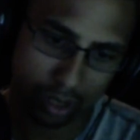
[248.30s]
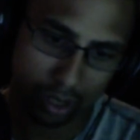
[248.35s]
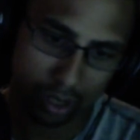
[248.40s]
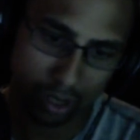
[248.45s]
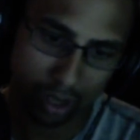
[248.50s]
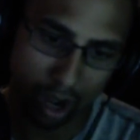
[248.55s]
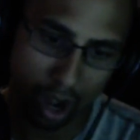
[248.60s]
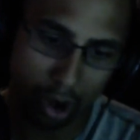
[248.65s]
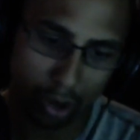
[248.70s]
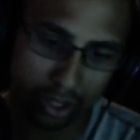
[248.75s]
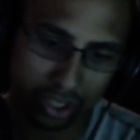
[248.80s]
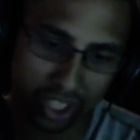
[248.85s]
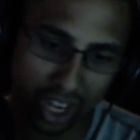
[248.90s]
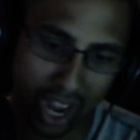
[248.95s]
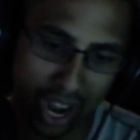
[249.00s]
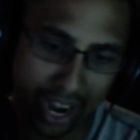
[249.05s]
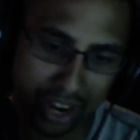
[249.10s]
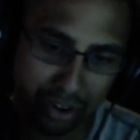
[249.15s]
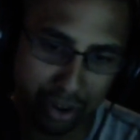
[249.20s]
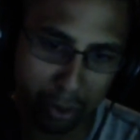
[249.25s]
Oh, it's a
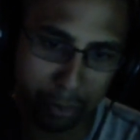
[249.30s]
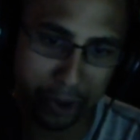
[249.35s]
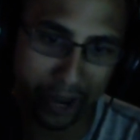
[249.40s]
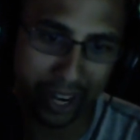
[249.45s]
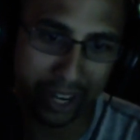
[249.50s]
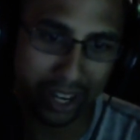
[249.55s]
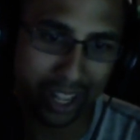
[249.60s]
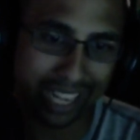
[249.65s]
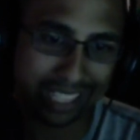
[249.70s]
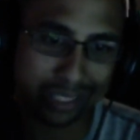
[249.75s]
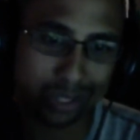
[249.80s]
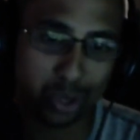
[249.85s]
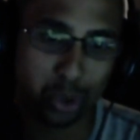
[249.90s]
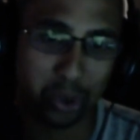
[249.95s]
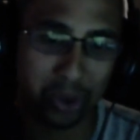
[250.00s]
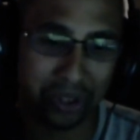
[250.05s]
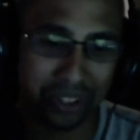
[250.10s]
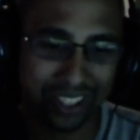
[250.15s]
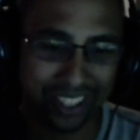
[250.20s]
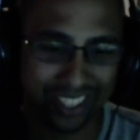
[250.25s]
Hydra pin. That's
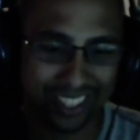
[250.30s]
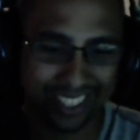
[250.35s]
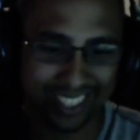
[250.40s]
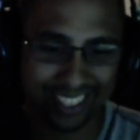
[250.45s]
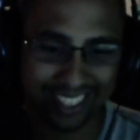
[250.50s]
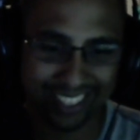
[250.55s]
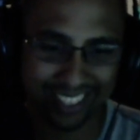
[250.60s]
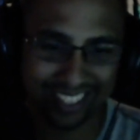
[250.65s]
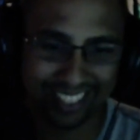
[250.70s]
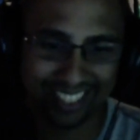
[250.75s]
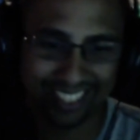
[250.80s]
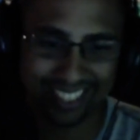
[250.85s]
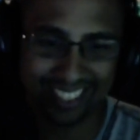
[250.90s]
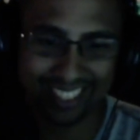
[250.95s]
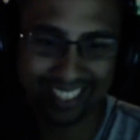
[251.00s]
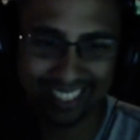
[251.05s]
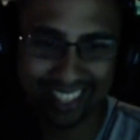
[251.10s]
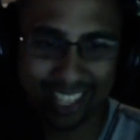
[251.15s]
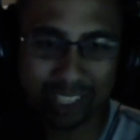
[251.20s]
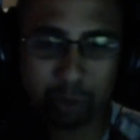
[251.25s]
cool.
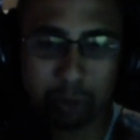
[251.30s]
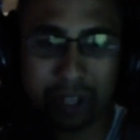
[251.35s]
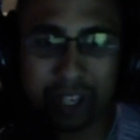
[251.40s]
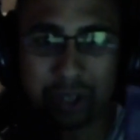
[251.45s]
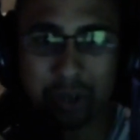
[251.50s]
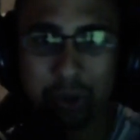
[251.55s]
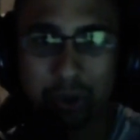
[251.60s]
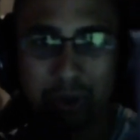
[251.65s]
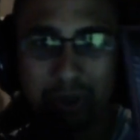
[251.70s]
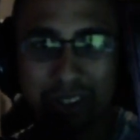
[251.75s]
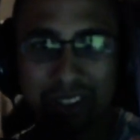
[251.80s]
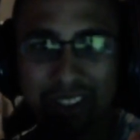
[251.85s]
That's pretty cool.